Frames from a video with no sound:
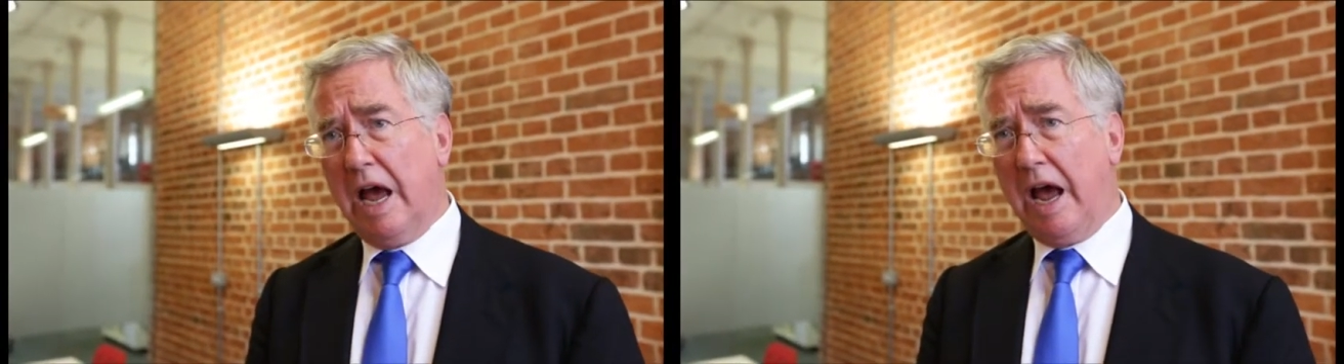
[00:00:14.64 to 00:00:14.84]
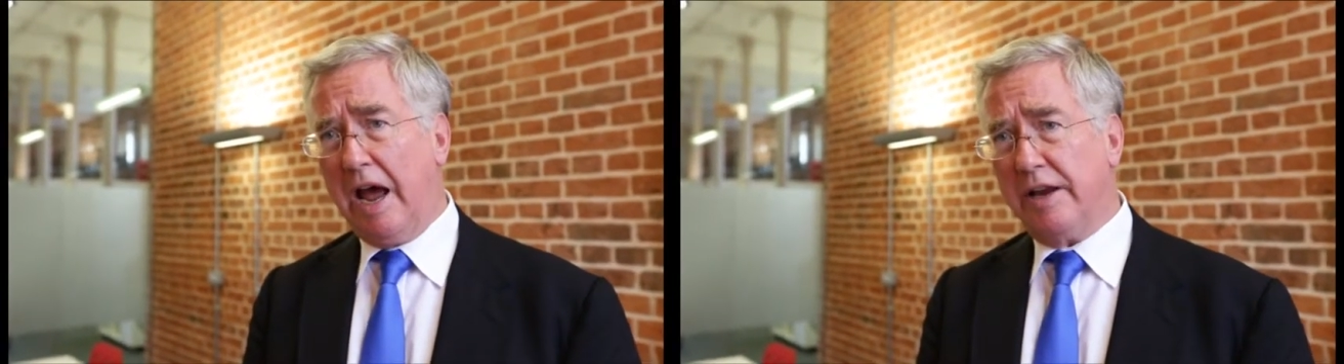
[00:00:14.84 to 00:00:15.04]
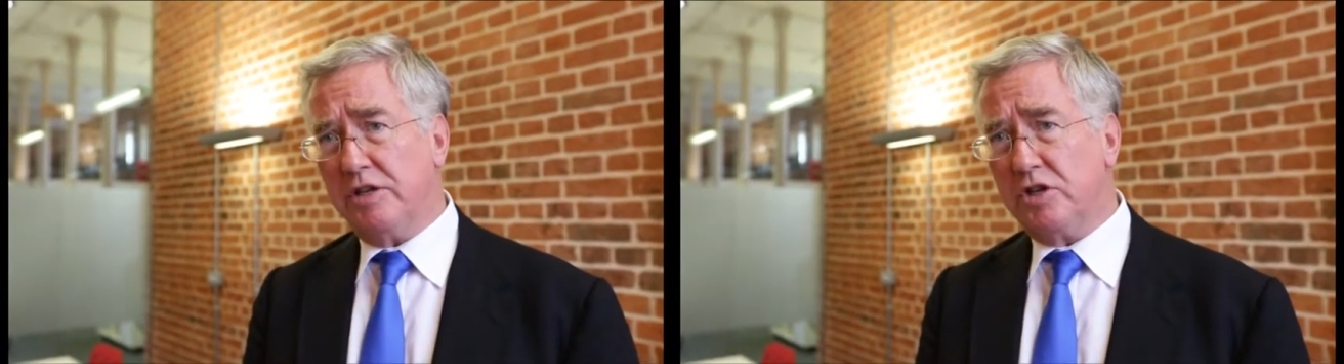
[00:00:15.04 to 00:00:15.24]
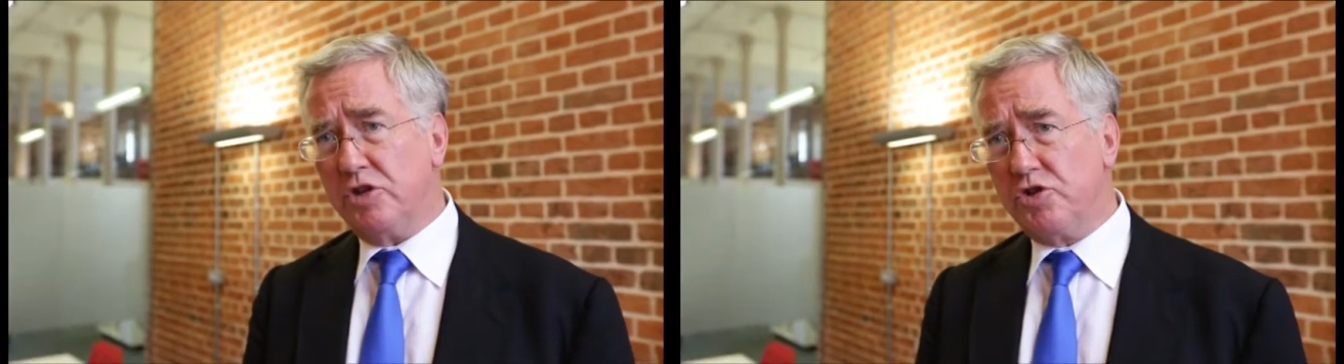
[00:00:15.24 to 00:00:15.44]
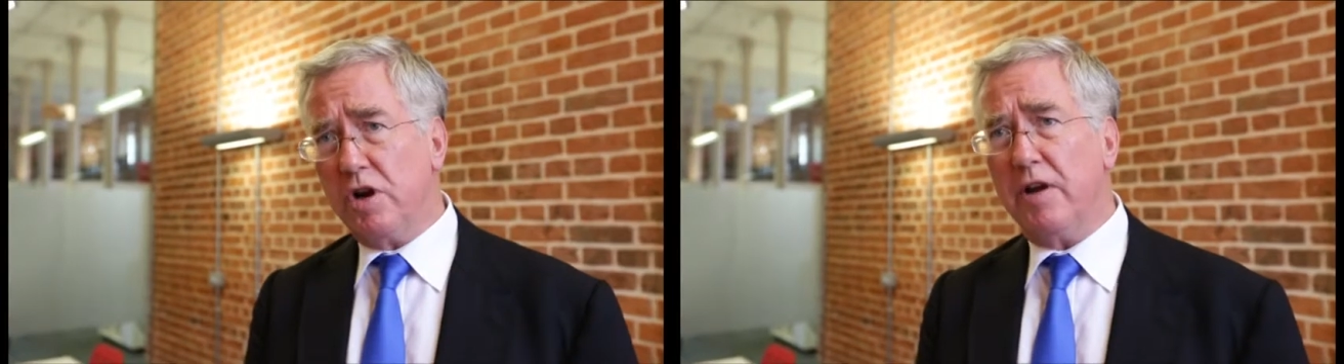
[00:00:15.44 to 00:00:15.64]
And to
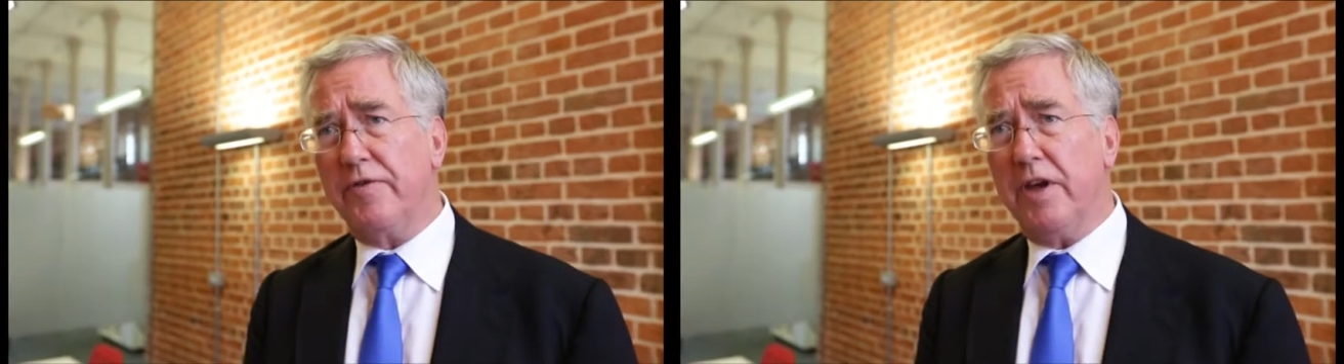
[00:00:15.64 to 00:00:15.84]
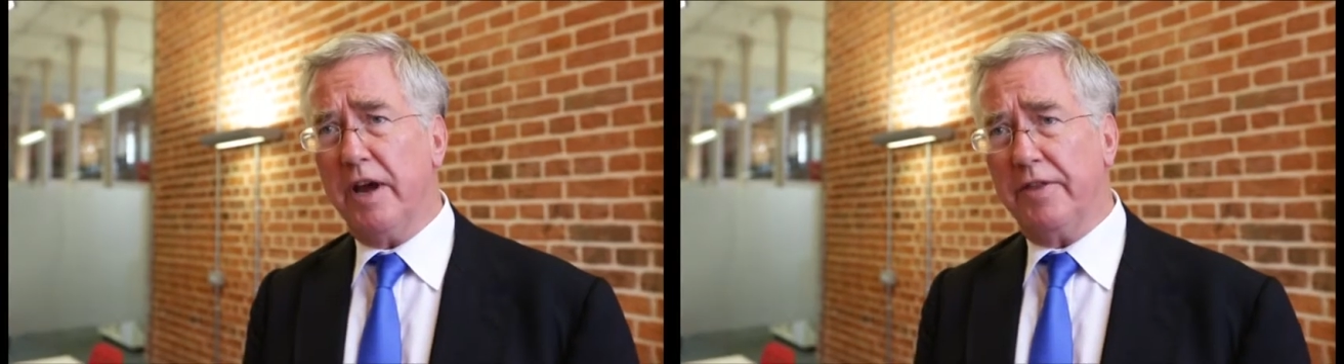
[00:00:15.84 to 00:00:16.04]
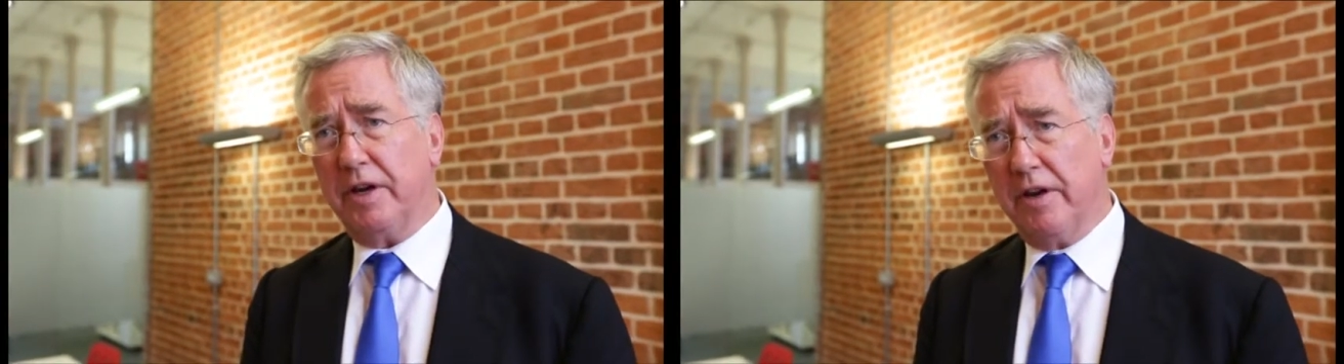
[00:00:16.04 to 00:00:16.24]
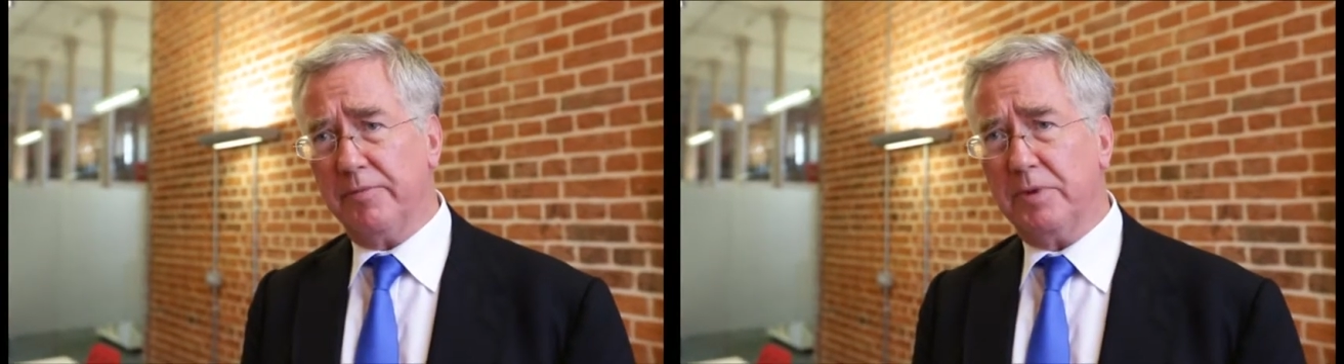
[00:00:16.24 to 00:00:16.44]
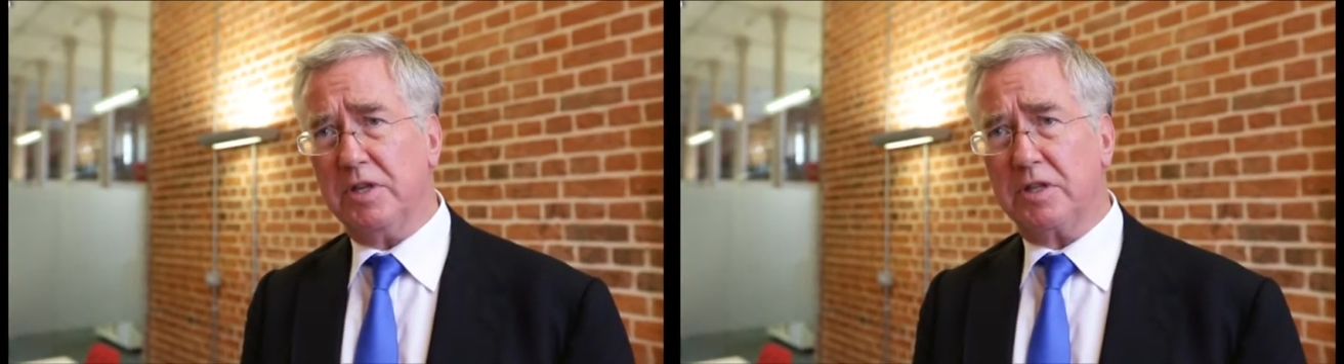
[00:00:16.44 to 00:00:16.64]
drive that, the
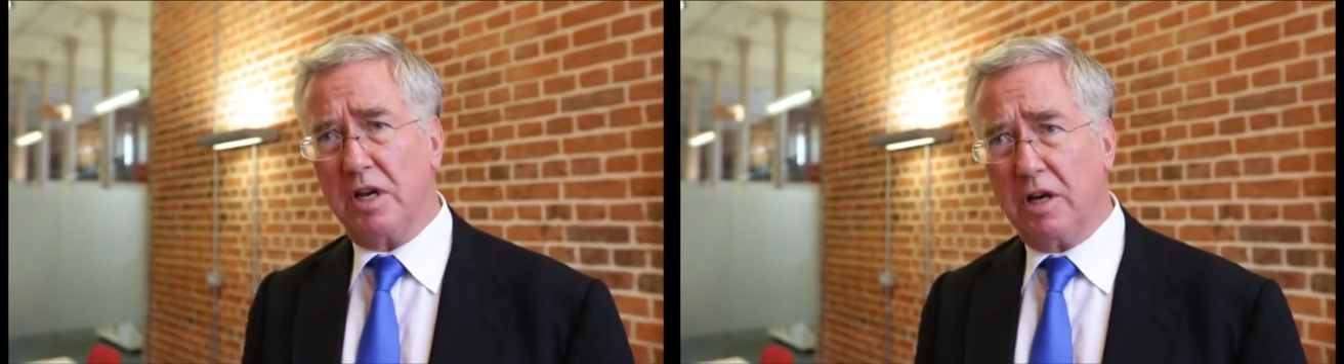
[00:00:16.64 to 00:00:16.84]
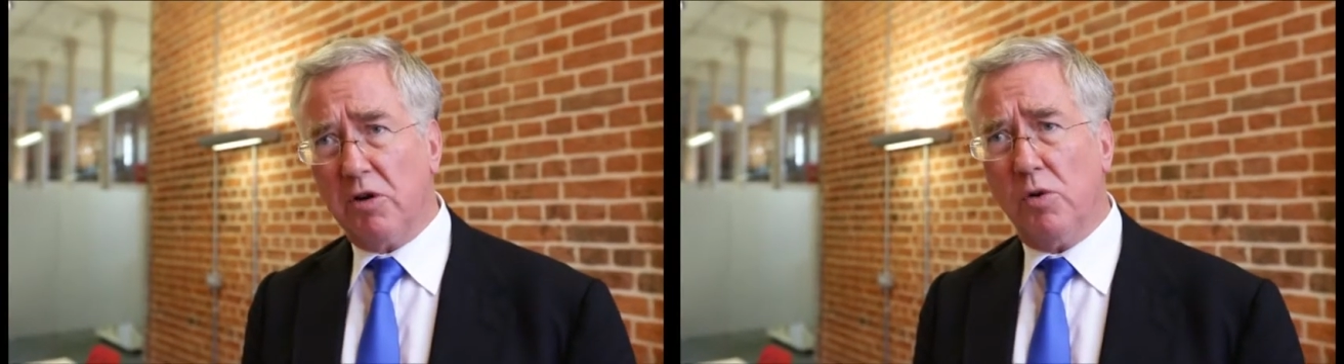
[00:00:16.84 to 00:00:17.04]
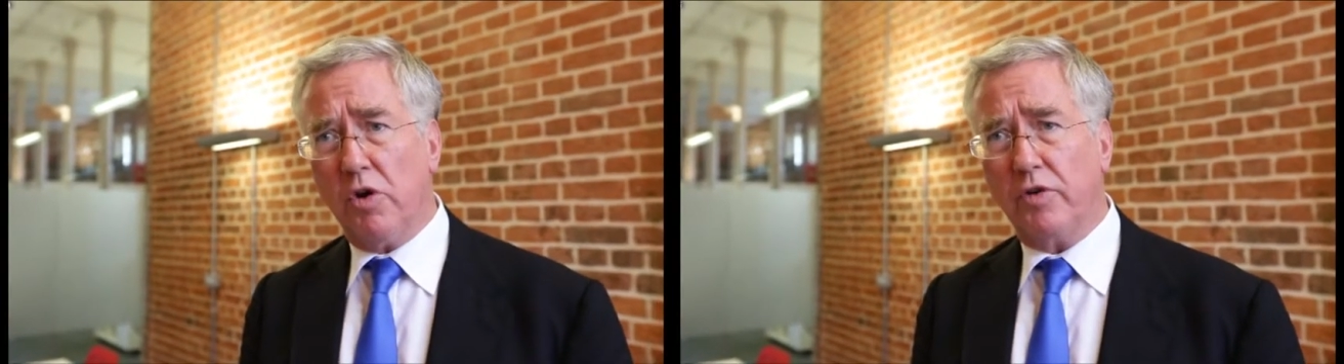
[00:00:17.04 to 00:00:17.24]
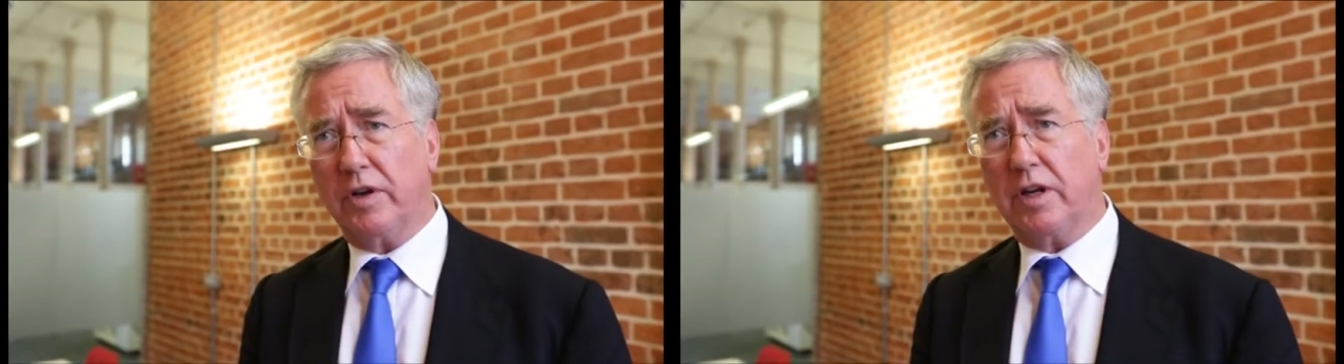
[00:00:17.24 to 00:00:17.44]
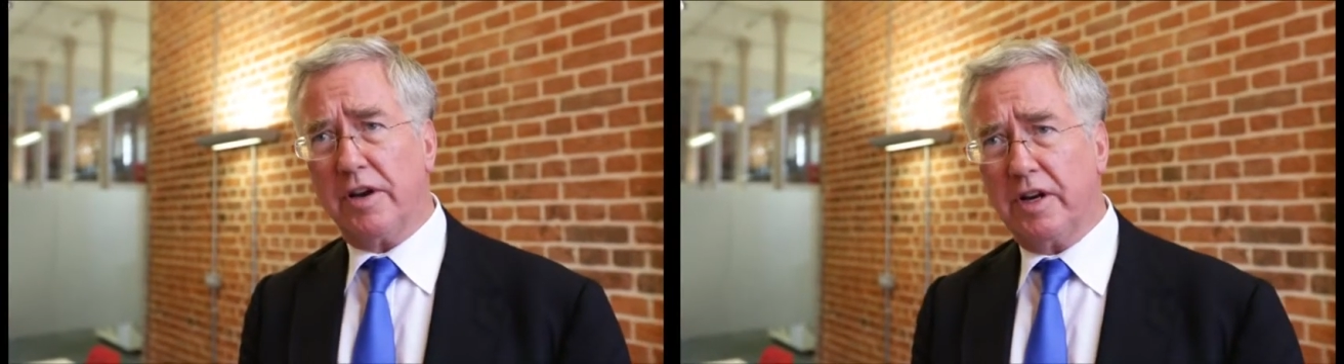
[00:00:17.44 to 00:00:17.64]
government is going to go
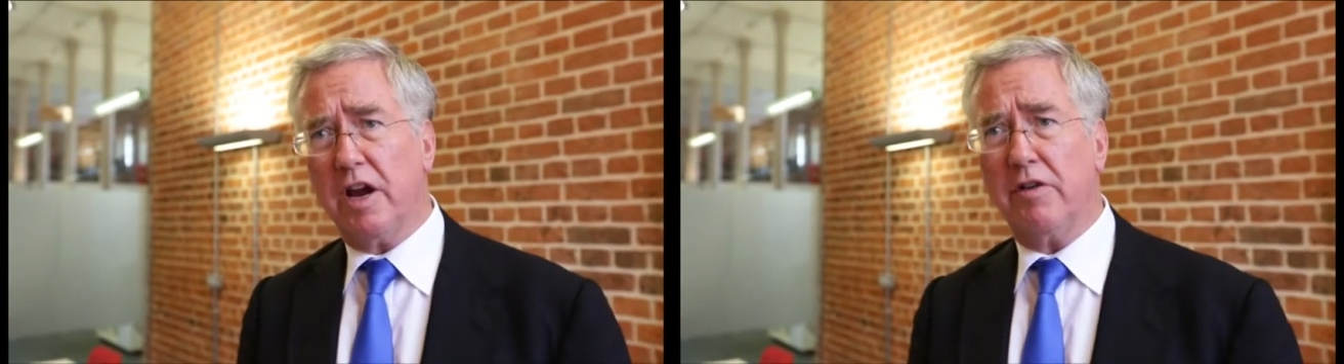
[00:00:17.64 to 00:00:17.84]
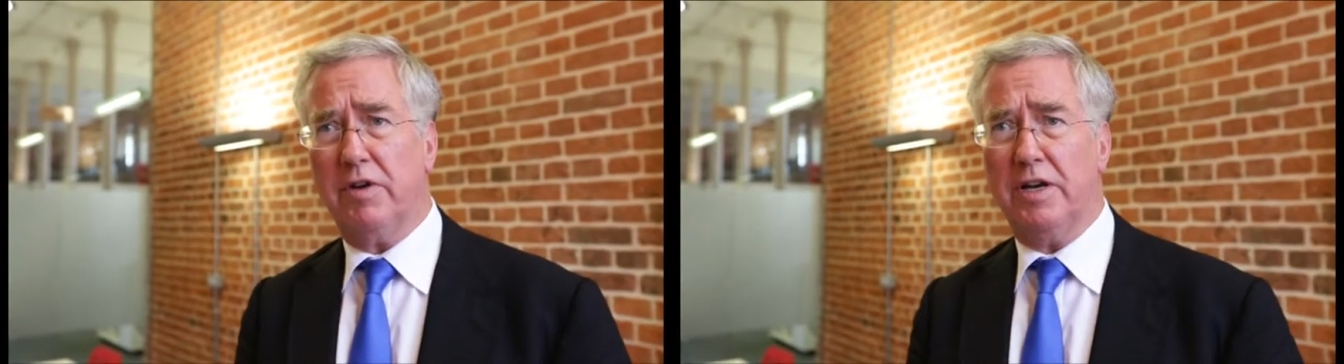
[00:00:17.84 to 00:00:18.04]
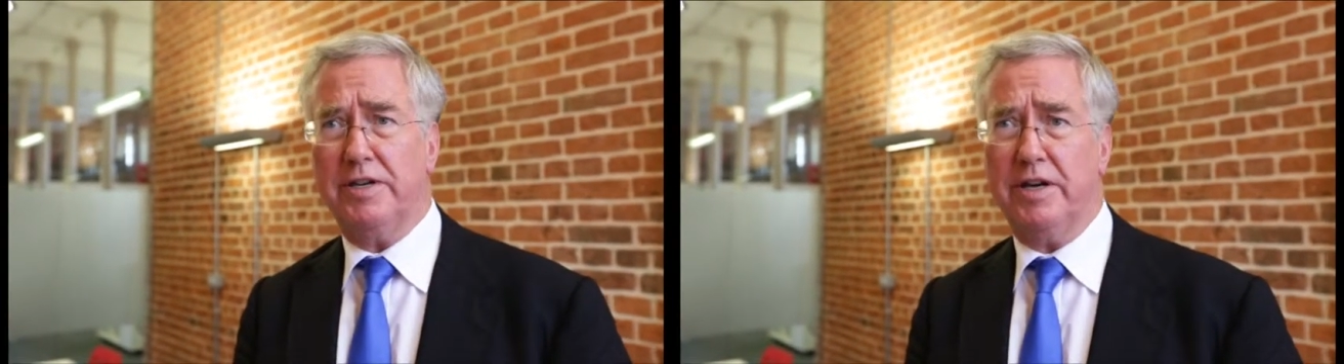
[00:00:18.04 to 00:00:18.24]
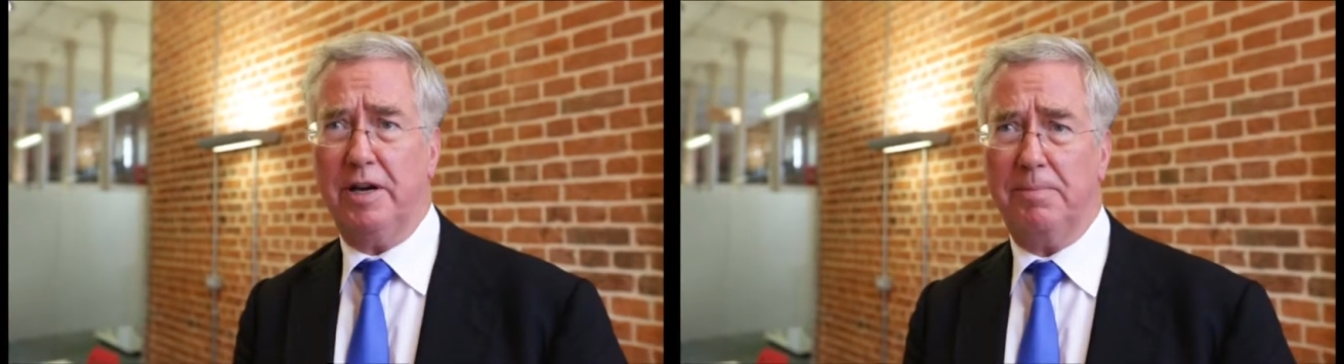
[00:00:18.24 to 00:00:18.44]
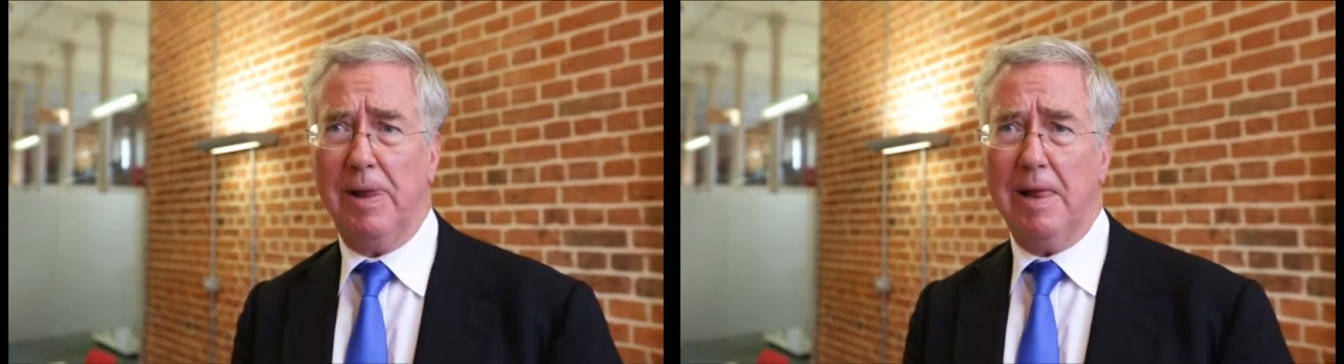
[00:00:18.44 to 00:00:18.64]
on cutting out red tape,